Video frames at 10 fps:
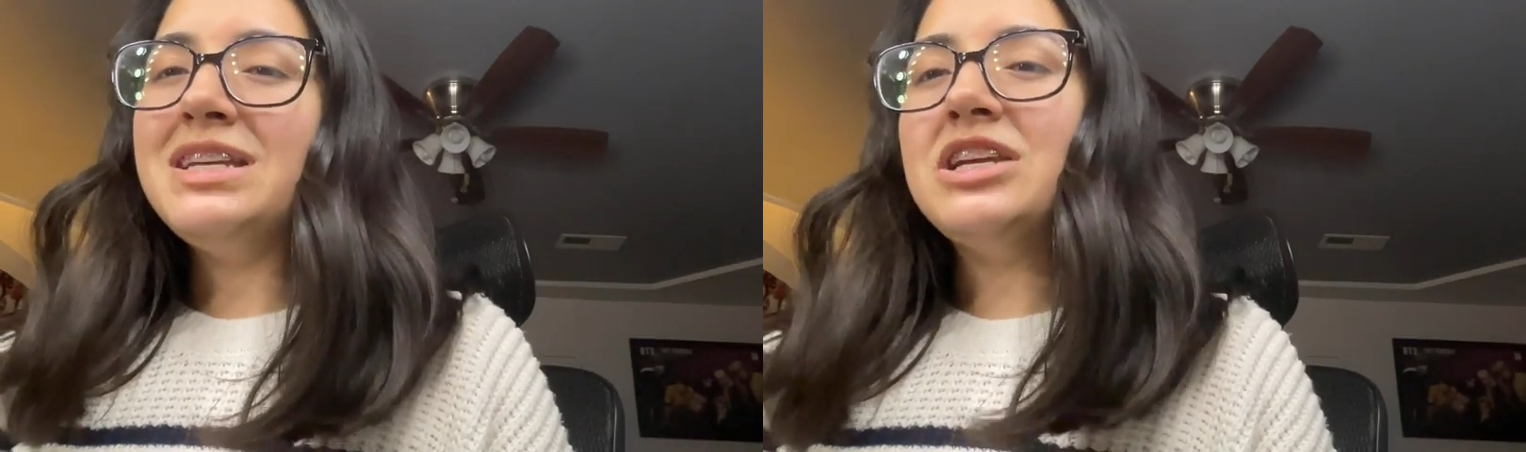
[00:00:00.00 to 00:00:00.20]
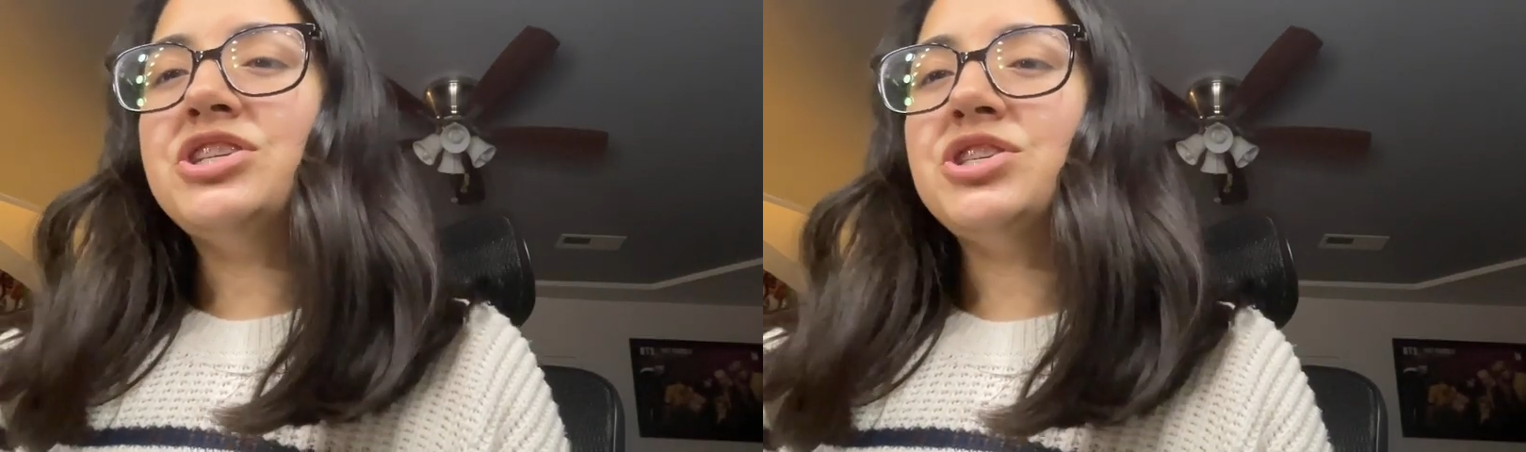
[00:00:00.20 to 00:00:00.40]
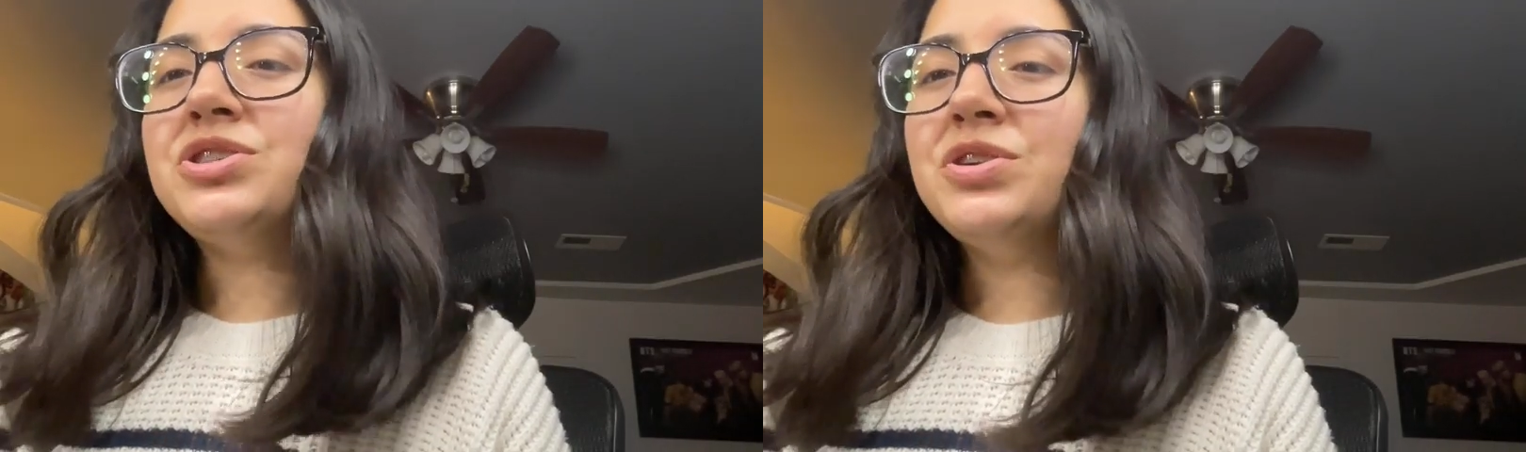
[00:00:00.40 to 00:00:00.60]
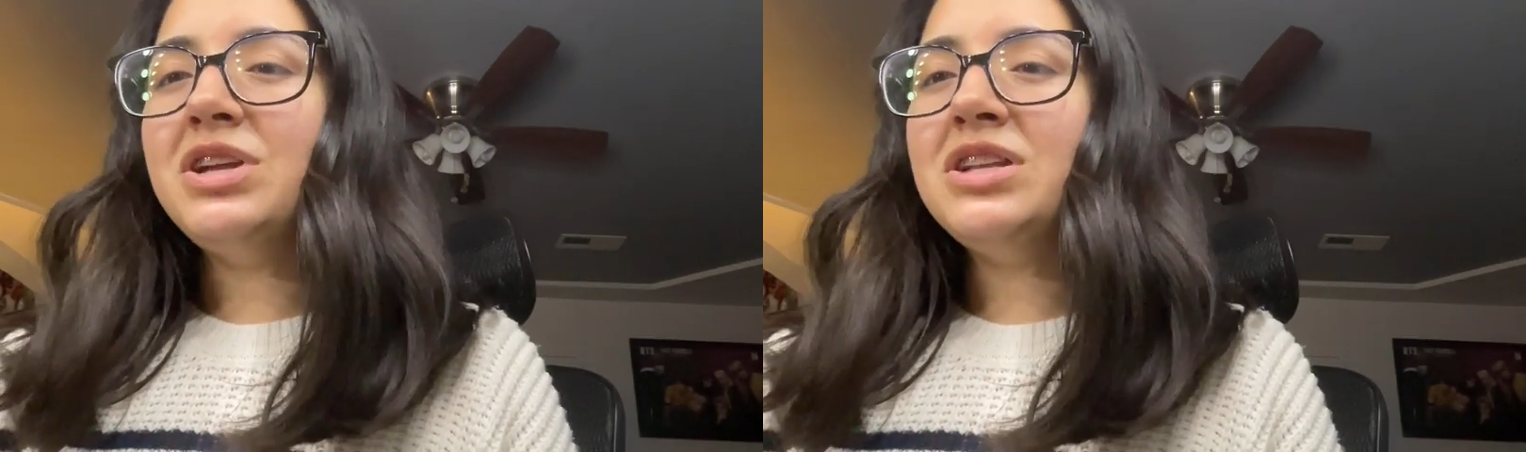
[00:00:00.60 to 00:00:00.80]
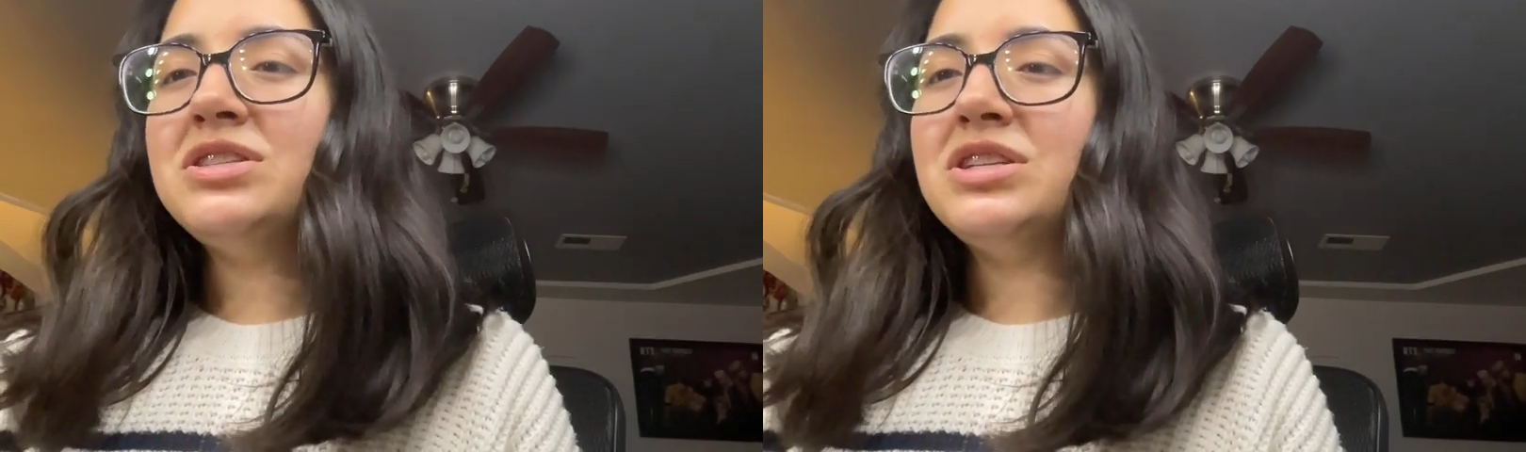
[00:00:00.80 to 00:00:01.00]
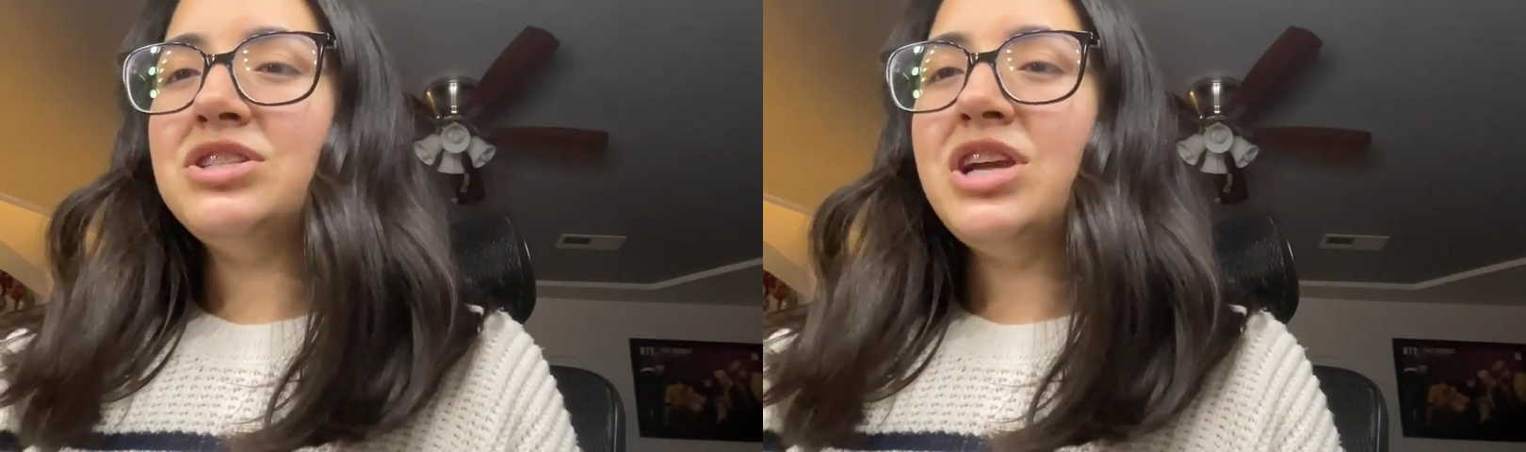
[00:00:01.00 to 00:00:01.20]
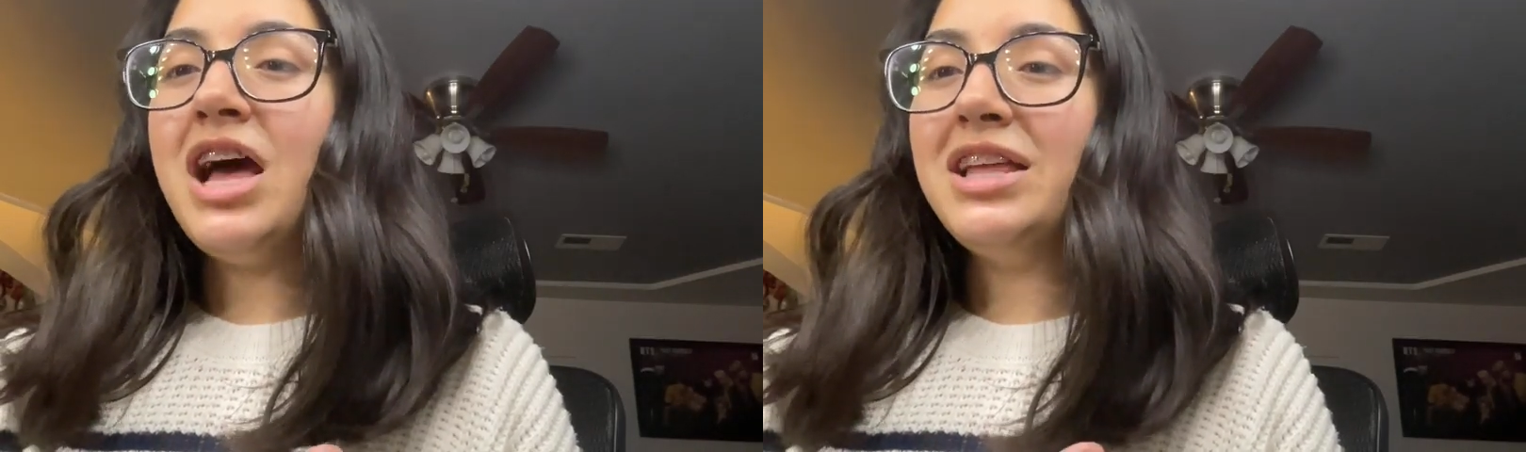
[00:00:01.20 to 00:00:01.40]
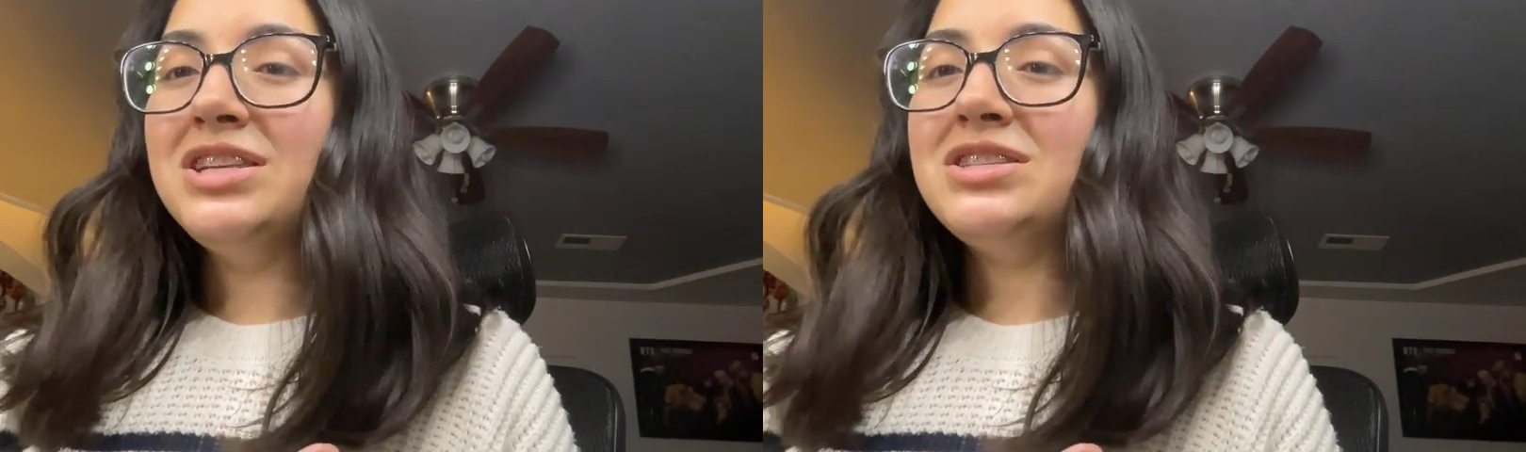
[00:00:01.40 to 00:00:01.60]
teaches students to
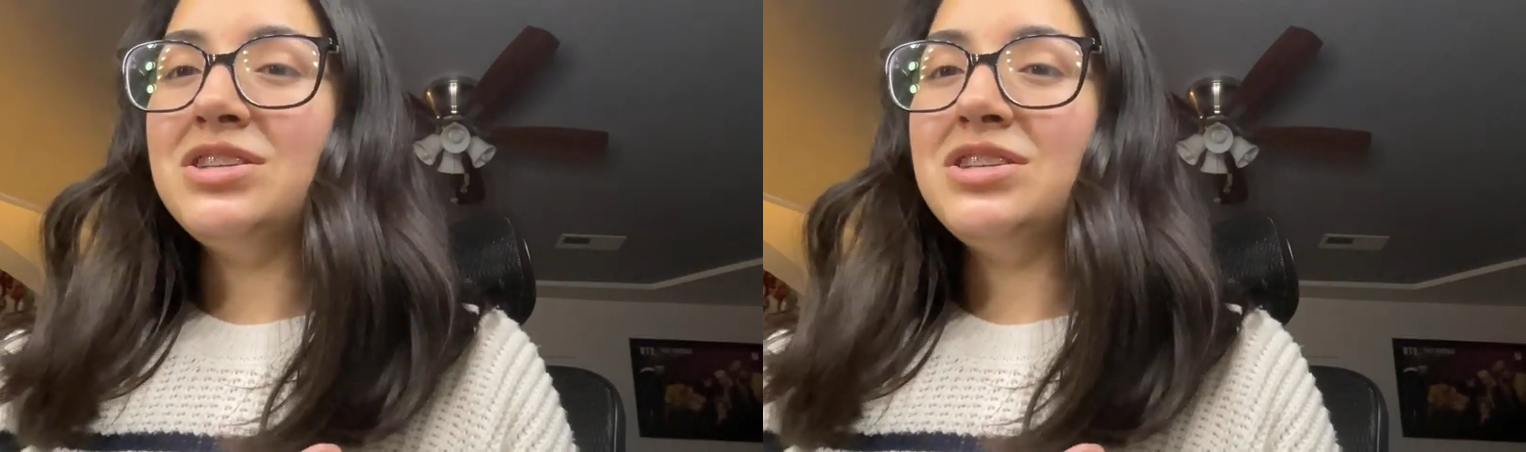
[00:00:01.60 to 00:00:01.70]
challenge